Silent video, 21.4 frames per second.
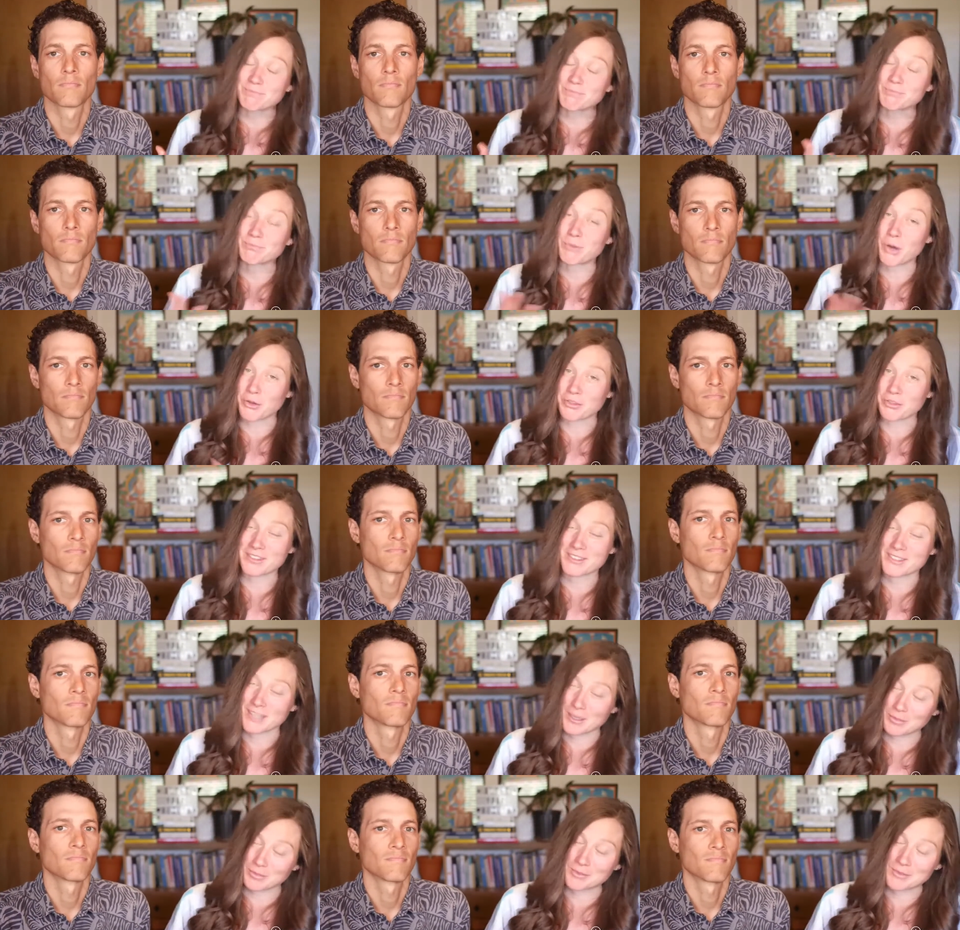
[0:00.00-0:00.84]
Speaker 1: both
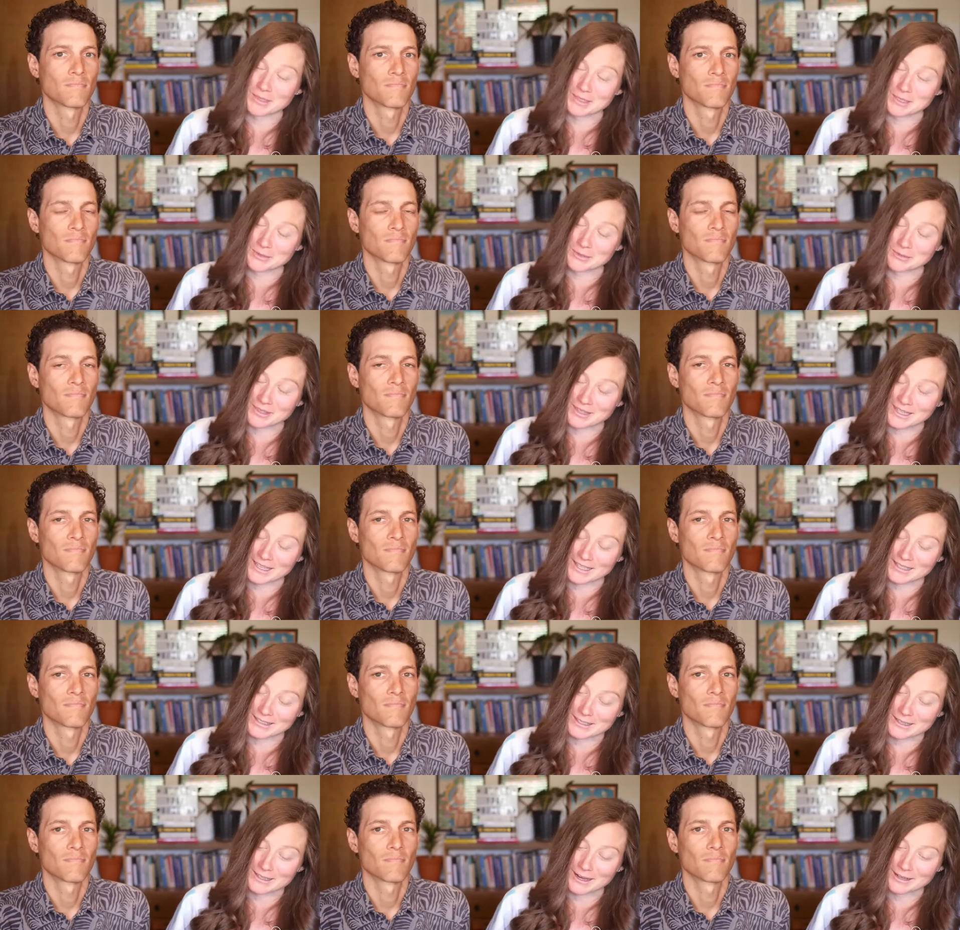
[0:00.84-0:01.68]
supplementing with
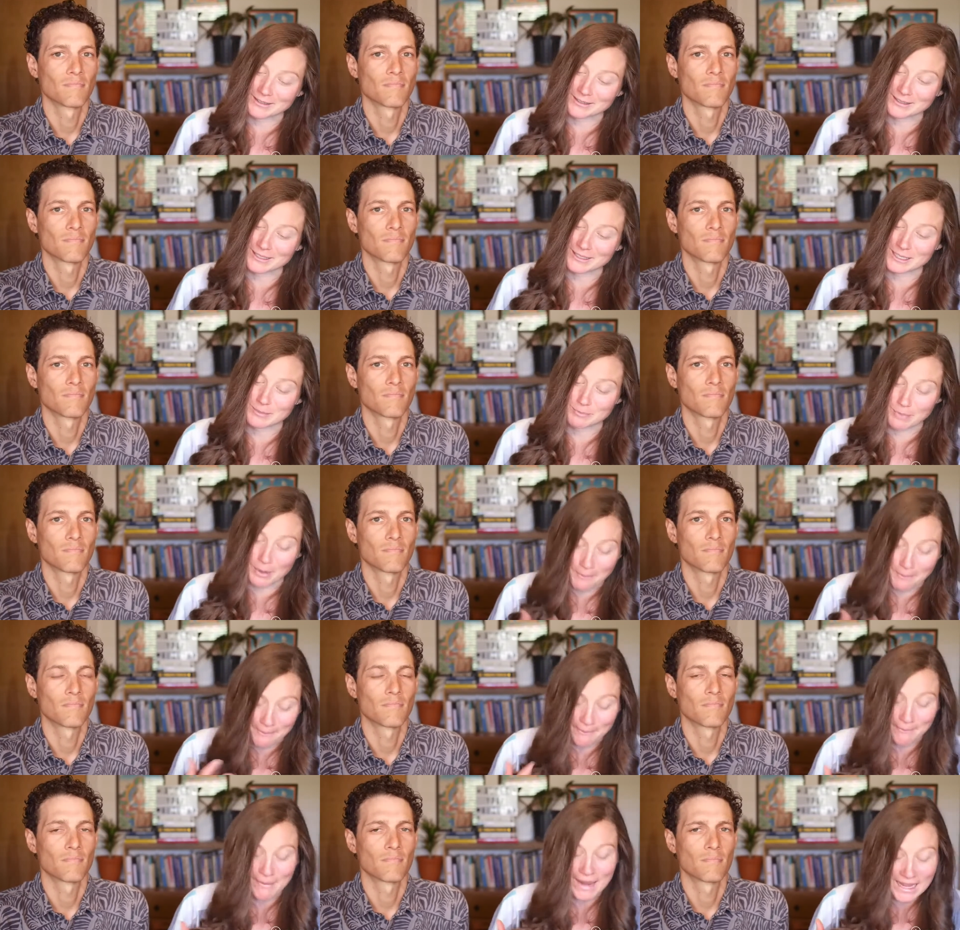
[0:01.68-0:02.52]
antioxidants, but
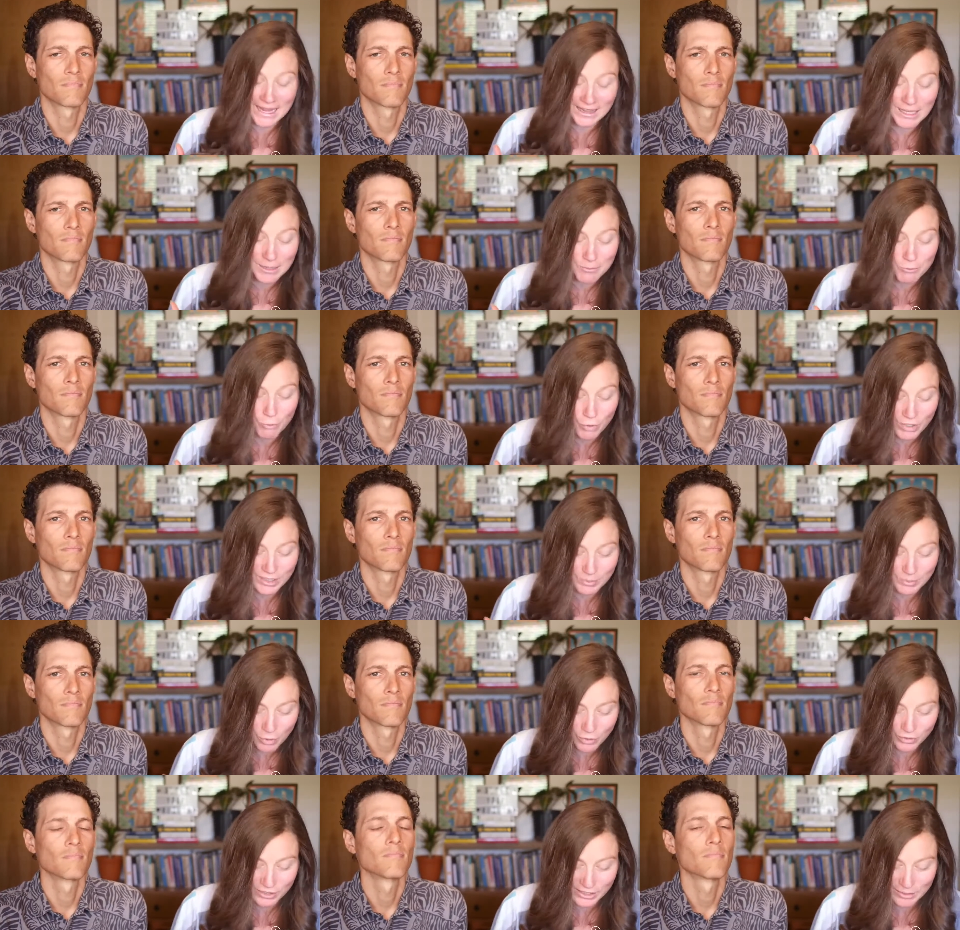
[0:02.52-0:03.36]
mainly what's
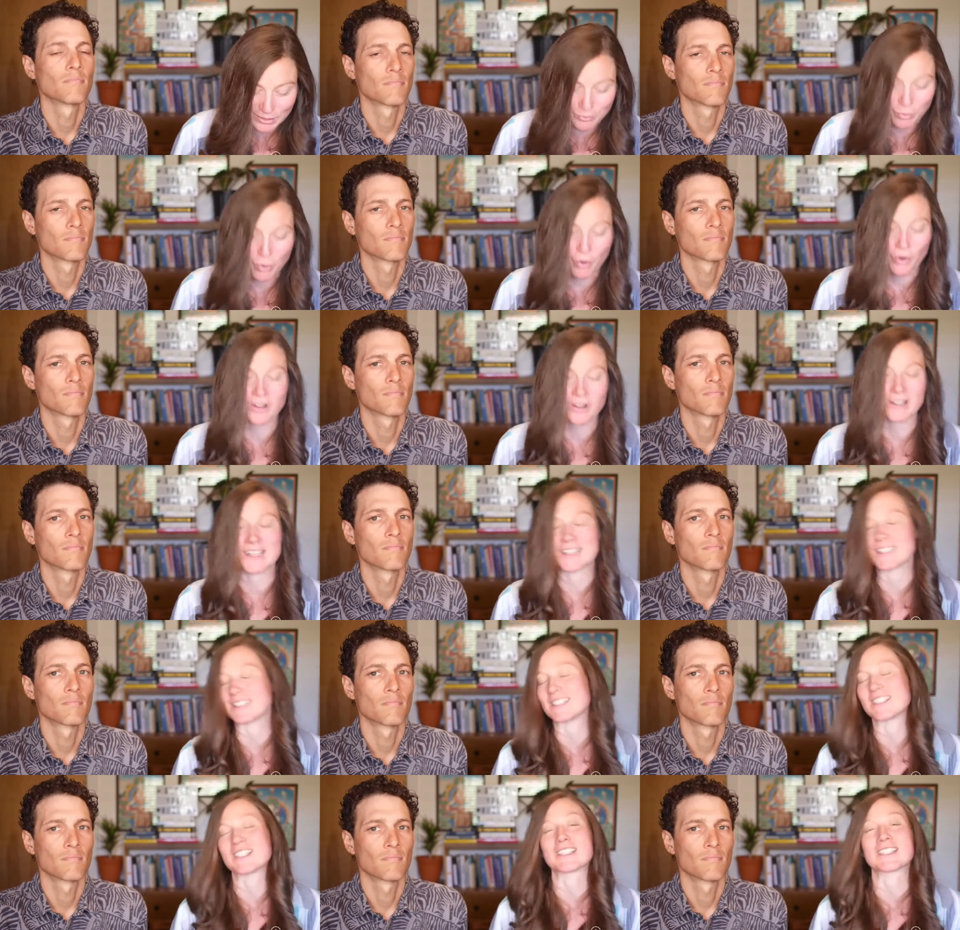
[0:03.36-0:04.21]
most important
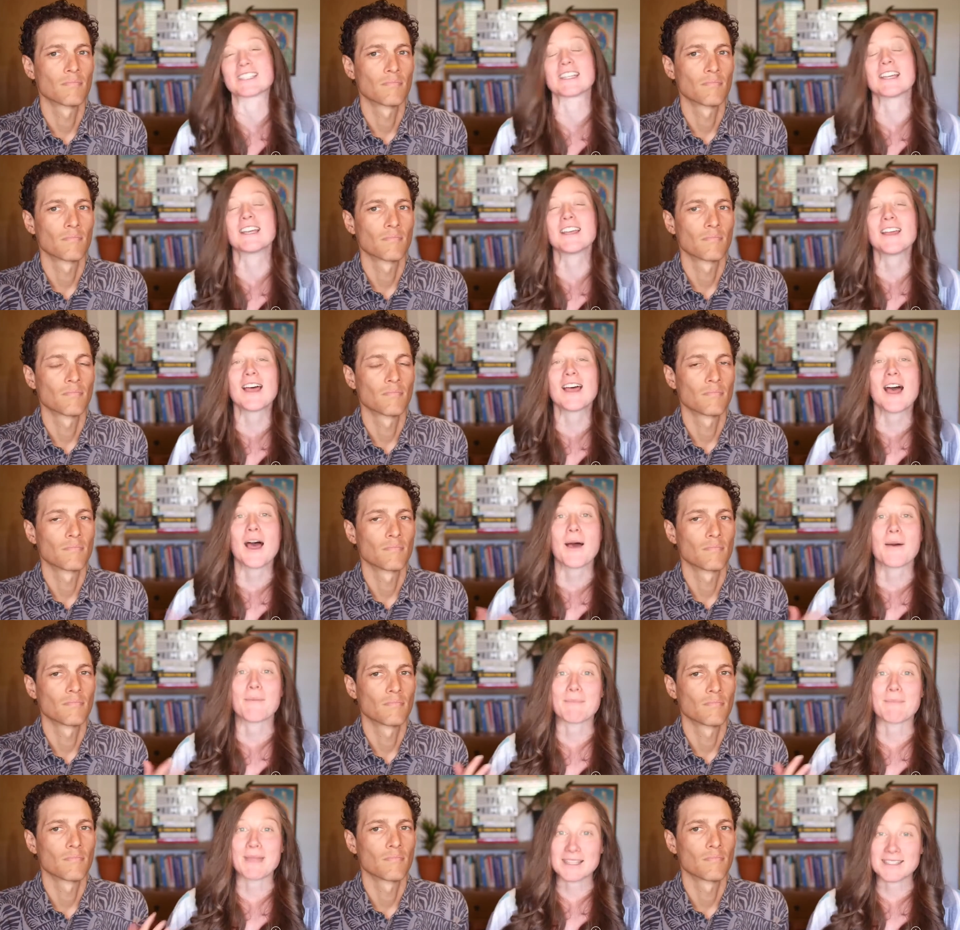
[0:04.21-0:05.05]
is just
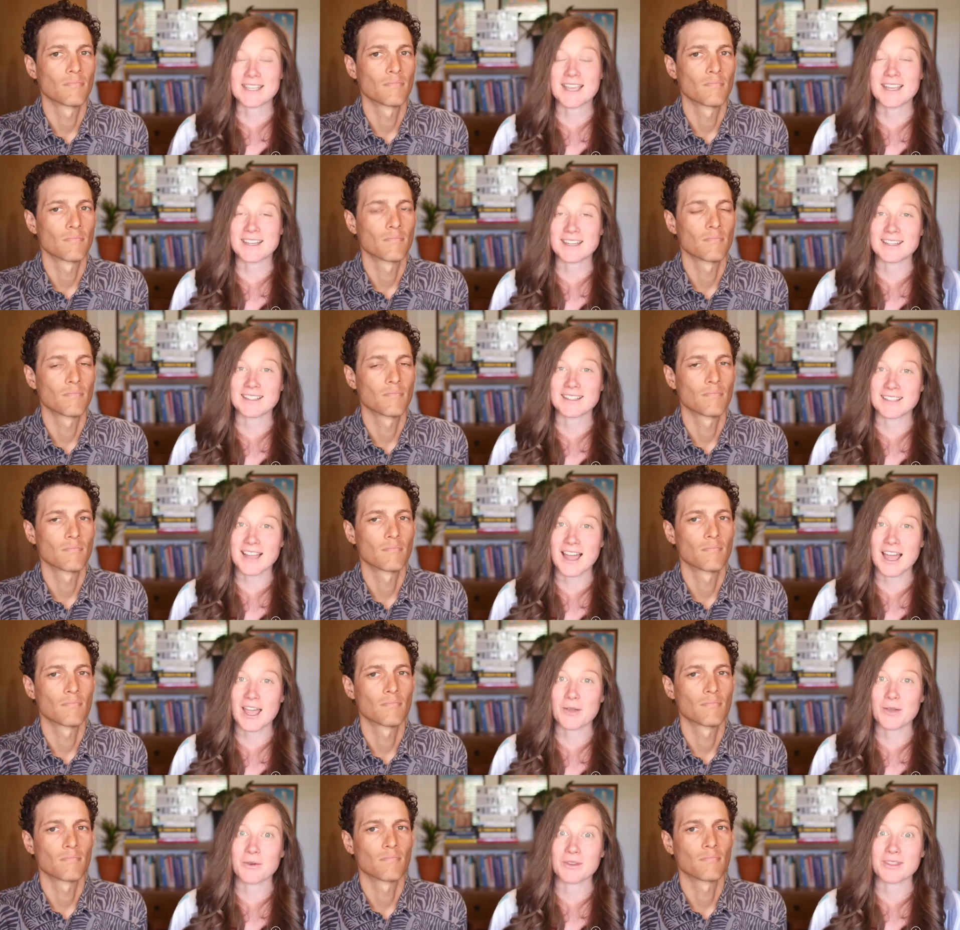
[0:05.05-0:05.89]
maintaining a
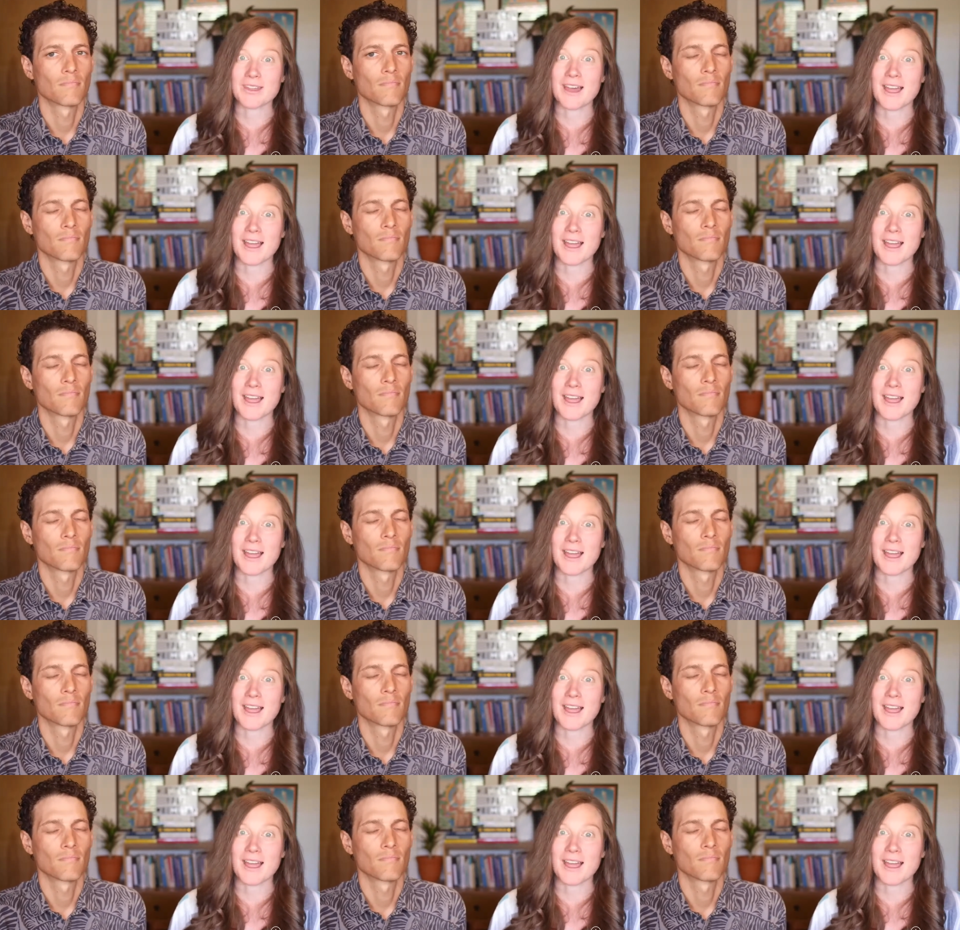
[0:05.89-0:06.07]
diet with high